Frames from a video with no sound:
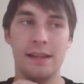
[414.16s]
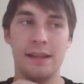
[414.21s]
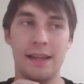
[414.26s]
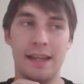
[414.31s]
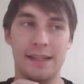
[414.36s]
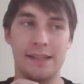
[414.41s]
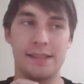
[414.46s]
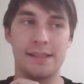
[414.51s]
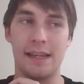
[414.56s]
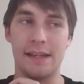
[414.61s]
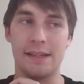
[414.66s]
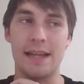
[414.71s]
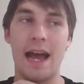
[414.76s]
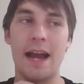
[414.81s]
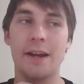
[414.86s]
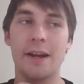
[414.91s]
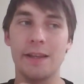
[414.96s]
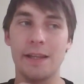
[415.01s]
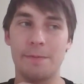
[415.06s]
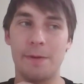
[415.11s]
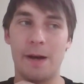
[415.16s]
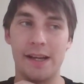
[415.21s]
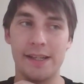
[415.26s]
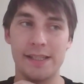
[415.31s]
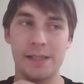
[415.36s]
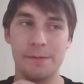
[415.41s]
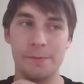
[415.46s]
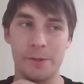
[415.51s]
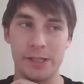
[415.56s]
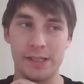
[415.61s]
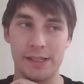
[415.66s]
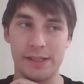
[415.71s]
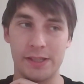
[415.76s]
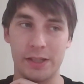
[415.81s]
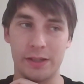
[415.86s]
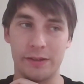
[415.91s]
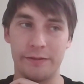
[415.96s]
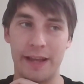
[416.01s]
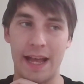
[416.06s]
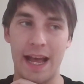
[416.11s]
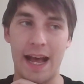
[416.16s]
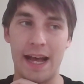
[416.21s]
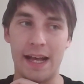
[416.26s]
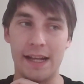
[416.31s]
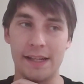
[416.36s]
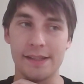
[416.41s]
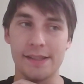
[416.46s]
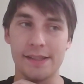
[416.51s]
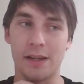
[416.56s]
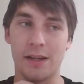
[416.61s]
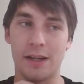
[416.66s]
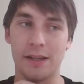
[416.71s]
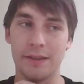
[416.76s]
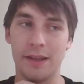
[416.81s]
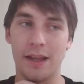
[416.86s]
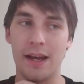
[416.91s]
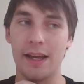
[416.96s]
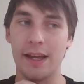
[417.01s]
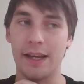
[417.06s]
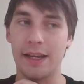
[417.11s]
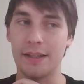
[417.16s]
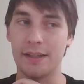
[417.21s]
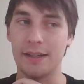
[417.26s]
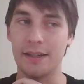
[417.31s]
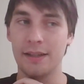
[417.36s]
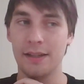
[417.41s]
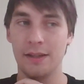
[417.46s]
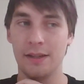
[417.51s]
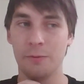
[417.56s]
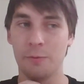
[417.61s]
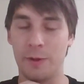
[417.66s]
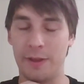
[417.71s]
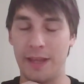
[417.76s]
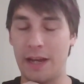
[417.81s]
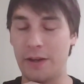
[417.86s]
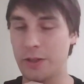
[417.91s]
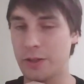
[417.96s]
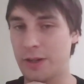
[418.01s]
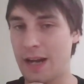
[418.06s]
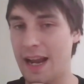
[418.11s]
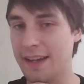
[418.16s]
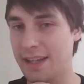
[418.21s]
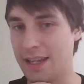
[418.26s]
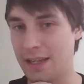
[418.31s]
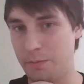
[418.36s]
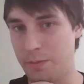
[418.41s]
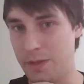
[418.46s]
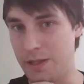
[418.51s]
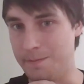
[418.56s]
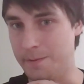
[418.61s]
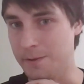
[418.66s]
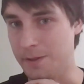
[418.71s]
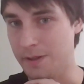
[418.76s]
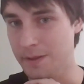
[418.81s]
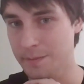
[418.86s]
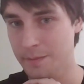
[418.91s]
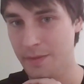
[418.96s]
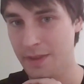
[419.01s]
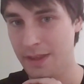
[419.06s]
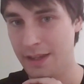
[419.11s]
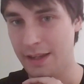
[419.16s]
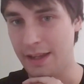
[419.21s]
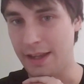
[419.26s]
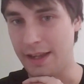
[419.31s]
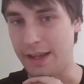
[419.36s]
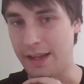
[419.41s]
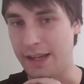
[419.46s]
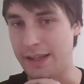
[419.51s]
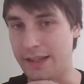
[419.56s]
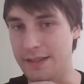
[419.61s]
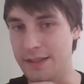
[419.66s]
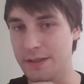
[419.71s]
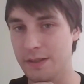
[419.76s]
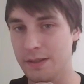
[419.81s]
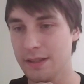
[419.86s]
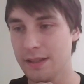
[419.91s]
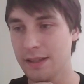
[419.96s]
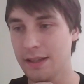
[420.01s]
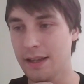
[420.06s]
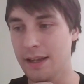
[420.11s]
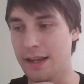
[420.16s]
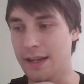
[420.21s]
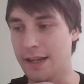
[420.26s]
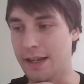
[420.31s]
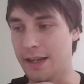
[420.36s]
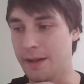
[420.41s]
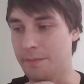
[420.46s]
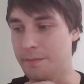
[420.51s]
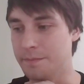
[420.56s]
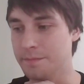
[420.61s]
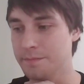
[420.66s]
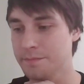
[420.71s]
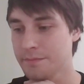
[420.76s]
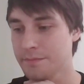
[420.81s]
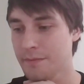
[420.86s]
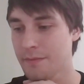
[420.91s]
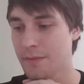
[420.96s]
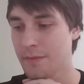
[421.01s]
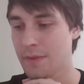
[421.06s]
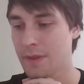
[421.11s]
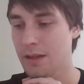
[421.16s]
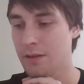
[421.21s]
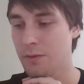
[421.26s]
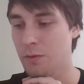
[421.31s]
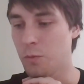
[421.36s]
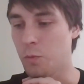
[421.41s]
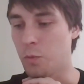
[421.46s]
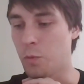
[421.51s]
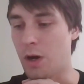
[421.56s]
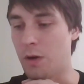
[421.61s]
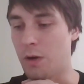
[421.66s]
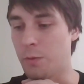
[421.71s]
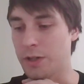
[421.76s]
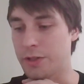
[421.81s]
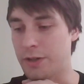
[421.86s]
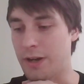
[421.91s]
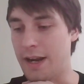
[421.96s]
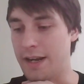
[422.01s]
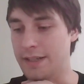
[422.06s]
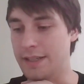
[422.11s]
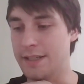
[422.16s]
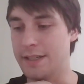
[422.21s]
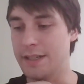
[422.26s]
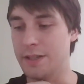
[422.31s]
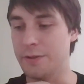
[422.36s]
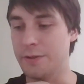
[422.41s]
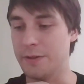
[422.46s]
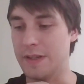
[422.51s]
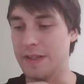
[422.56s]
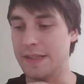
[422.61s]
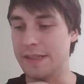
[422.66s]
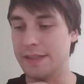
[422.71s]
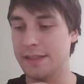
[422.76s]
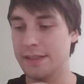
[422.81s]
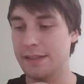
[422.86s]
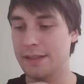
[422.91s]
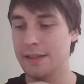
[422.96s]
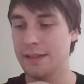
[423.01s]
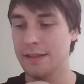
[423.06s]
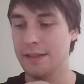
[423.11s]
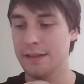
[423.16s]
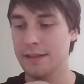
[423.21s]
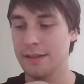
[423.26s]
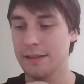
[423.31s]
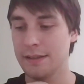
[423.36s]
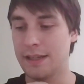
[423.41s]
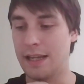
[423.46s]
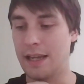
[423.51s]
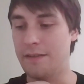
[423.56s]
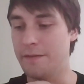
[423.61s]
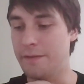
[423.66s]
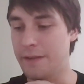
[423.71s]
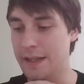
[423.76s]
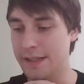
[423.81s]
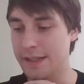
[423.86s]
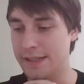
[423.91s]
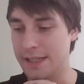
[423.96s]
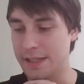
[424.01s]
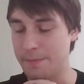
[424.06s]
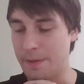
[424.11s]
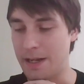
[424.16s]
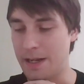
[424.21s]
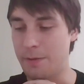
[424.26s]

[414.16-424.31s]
it's entirely possible to serve ads online without tracking people. And um, what we're trying to do is convince as many